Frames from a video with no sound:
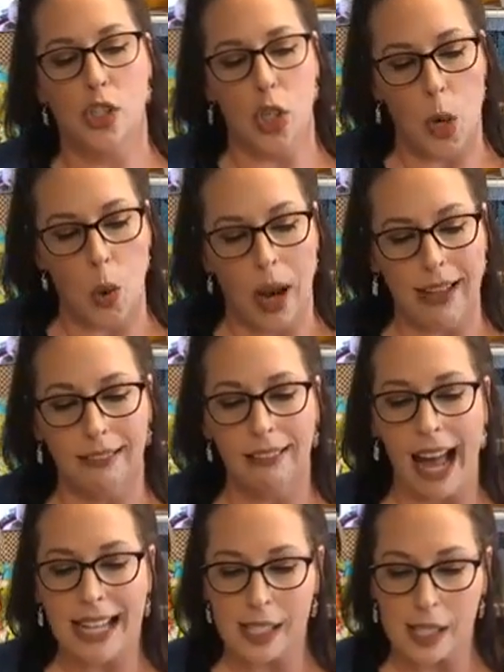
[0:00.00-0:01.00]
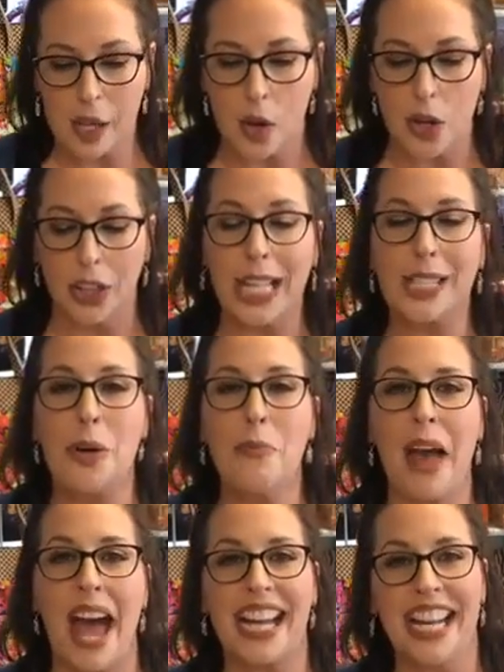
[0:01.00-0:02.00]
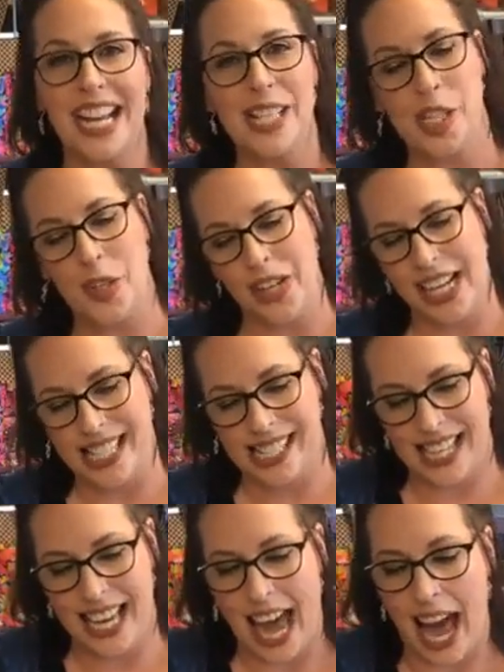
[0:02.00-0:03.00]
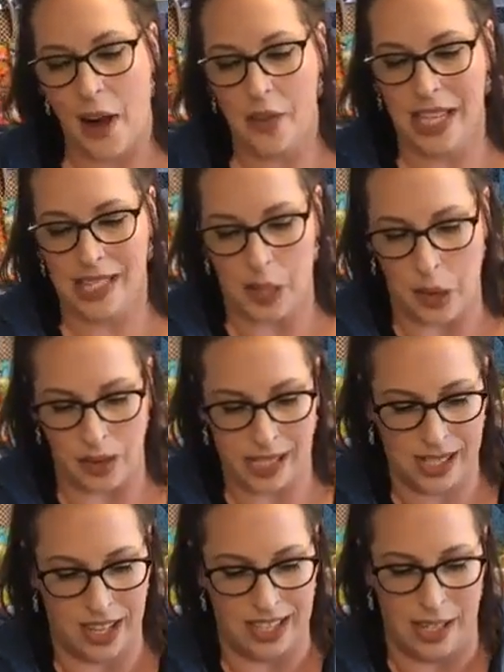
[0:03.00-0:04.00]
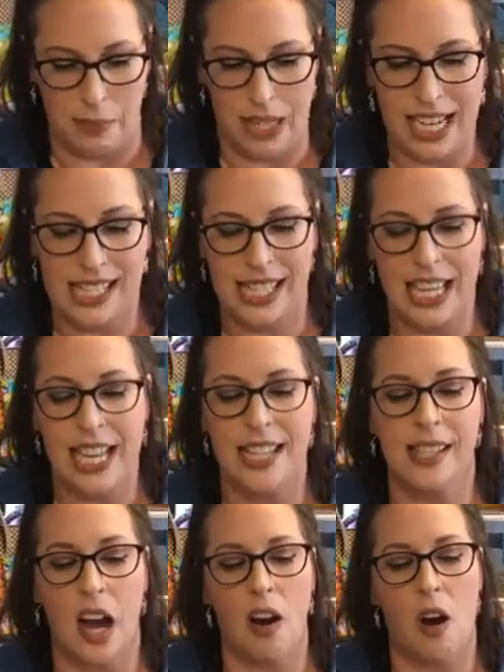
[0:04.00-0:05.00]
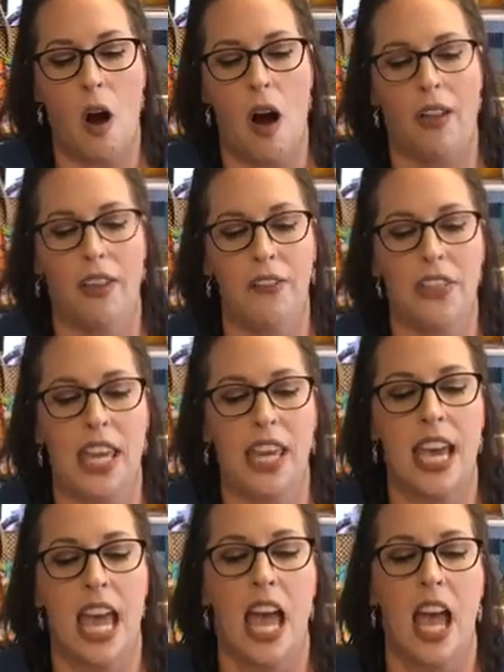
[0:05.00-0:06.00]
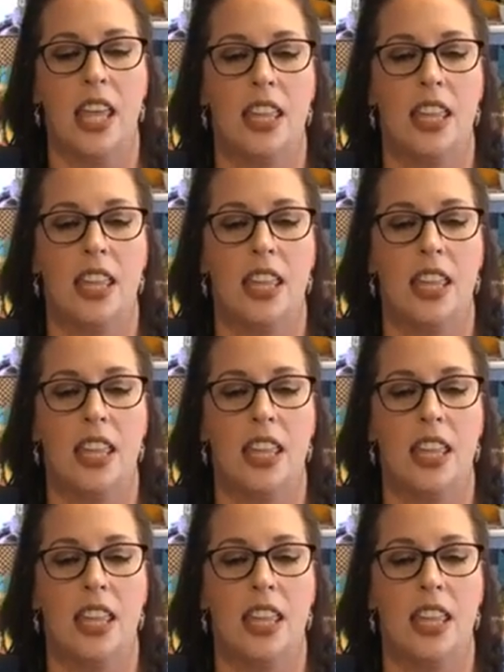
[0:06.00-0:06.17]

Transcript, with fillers: So let's let's go back in history and see how this all started, because these are all of the